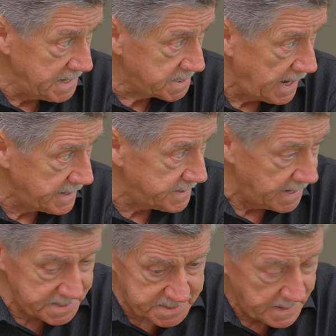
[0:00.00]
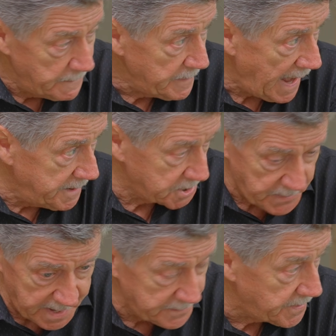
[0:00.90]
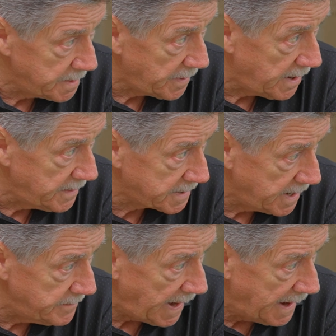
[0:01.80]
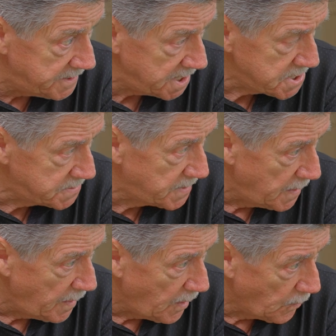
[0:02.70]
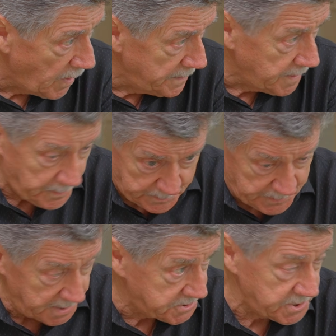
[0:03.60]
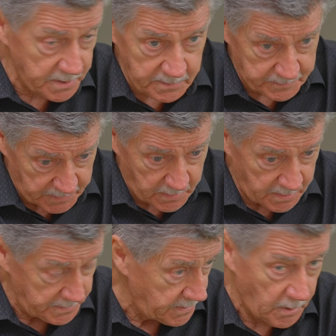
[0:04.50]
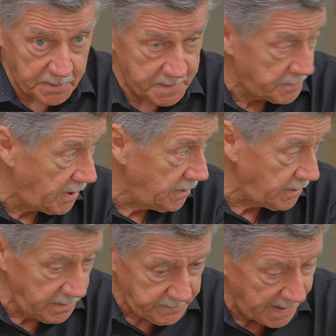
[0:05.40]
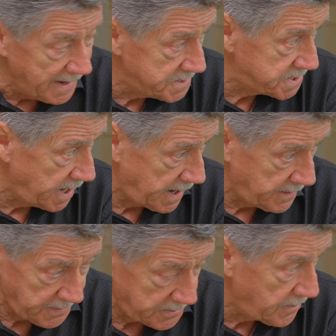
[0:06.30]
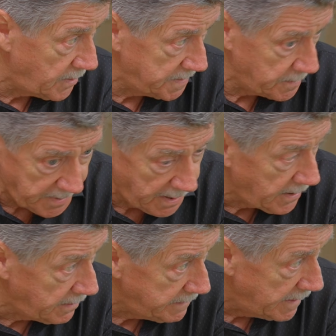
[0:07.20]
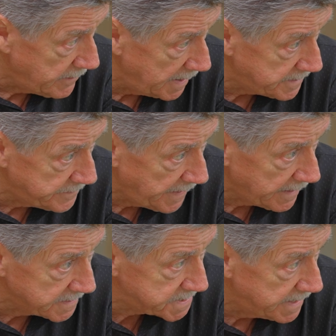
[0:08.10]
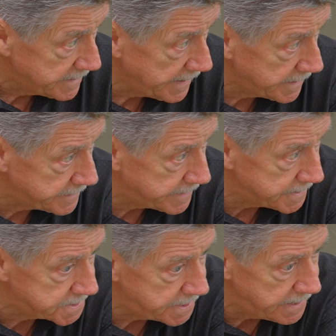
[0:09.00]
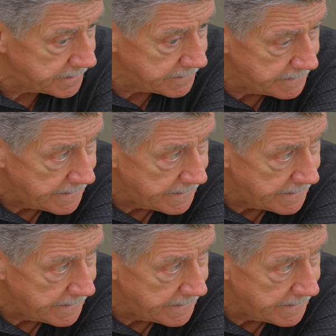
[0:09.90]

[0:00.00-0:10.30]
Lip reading: like this, and he's waiting for the ball to come. And just when the pitcher or the bowler is throwing the ball, right, the fellow's like this here,